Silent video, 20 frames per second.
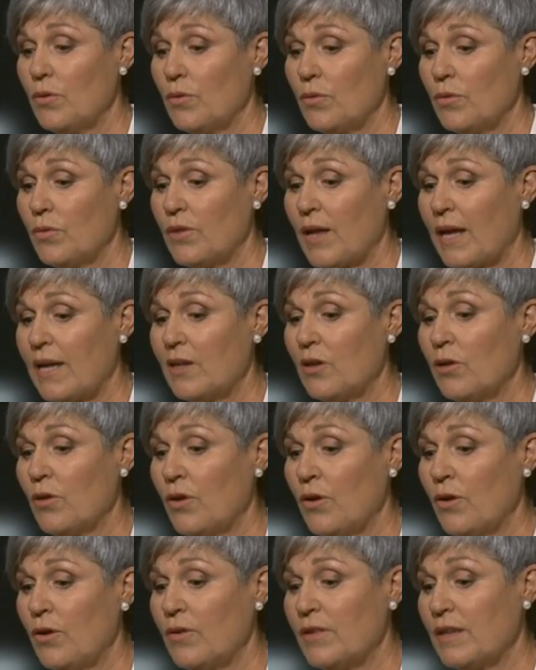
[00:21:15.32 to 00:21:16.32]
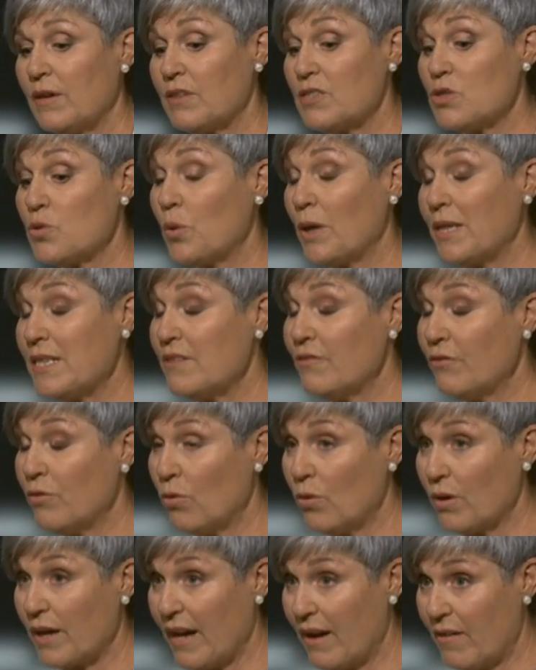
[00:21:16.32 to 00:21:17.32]
they learn there are
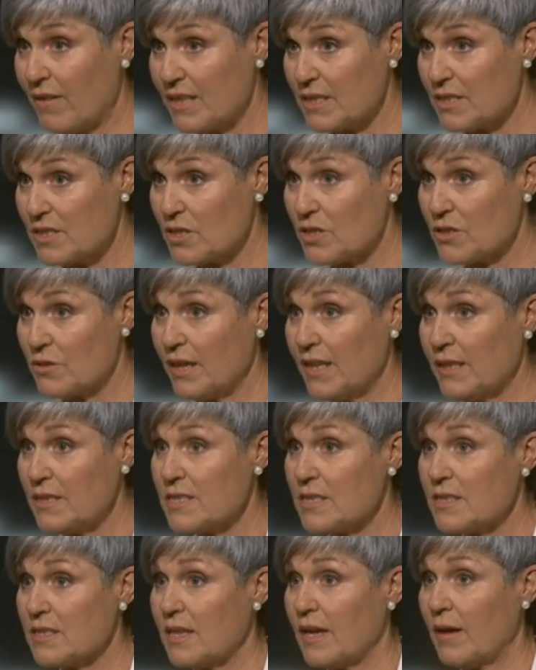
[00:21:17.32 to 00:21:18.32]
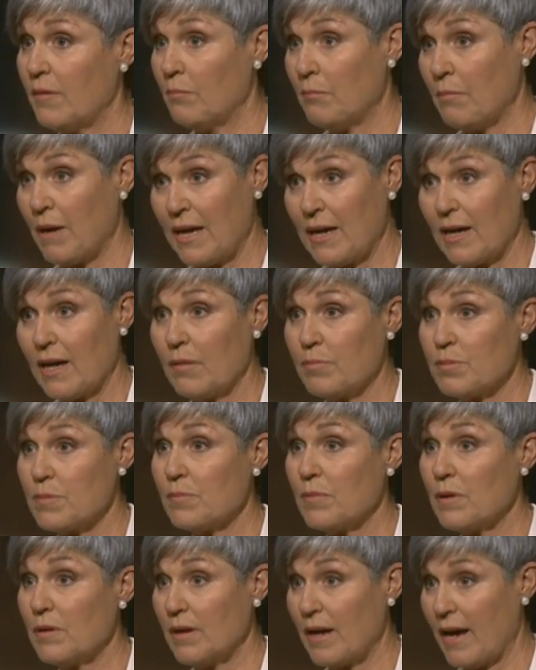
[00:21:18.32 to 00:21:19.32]
24 character strengths that make up
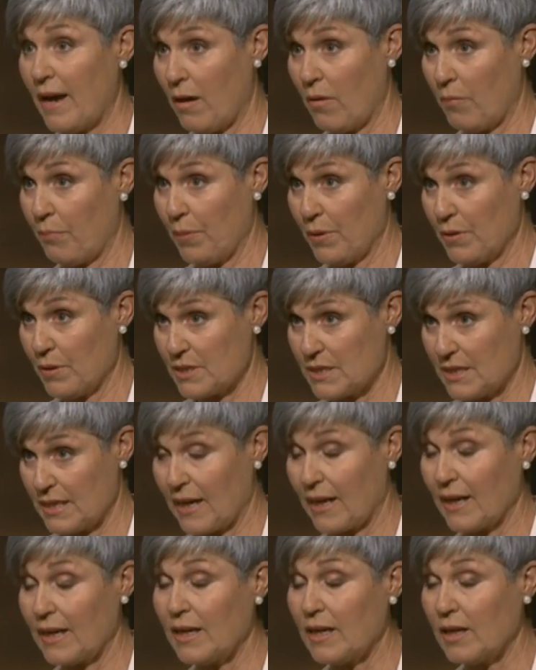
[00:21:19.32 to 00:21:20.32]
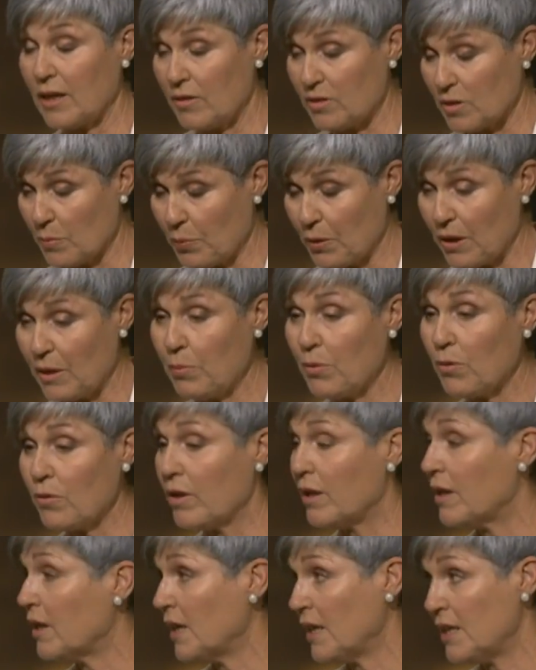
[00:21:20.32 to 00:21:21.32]
our personality and the people
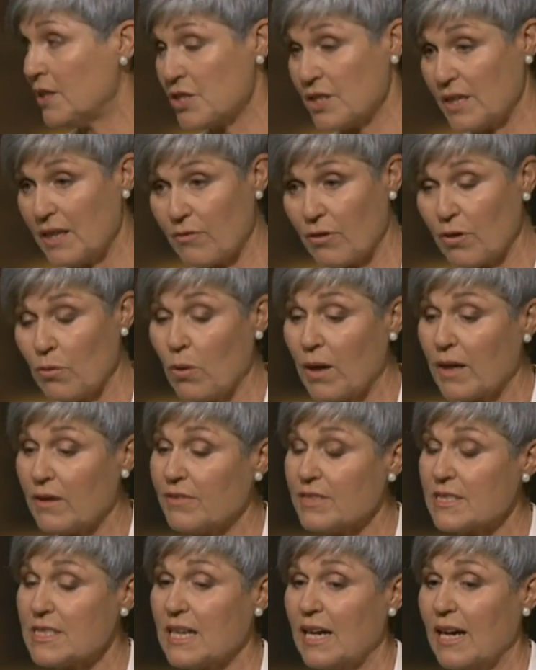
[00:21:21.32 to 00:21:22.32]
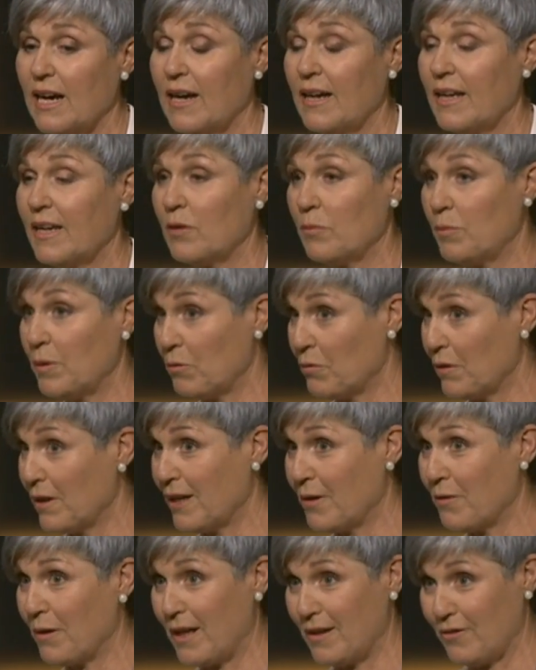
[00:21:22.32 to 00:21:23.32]
that each and every one of us are. And it'd be
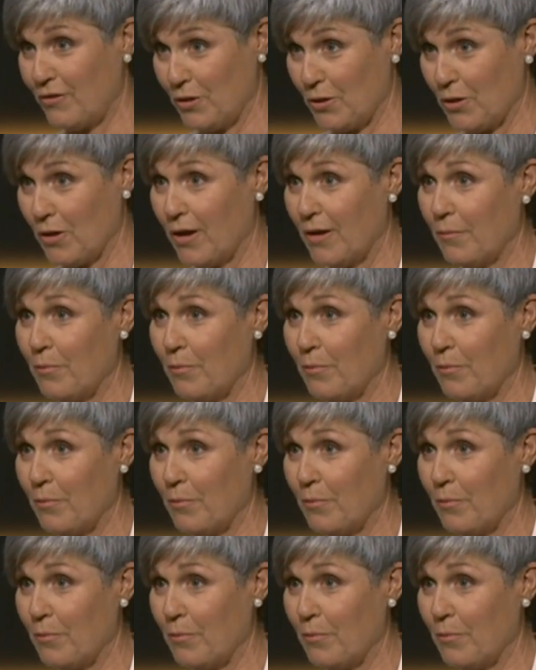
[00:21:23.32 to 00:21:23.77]
really great if you